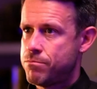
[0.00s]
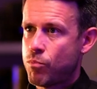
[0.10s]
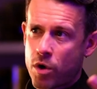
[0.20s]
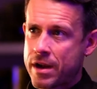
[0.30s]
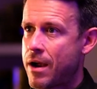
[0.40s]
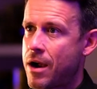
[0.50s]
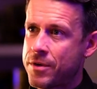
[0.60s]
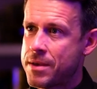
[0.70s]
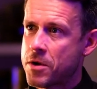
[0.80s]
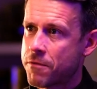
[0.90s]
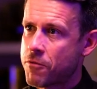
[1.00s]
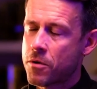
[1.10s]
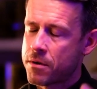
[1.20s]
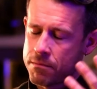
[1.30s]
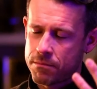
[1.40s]
work out how we keep going
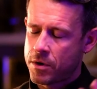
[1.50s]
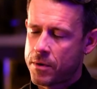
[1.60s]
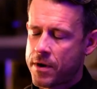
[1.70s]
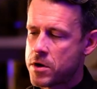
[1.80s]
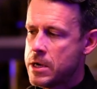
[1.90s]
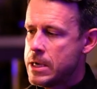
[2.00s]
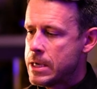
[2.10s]
forward? You know, whatever.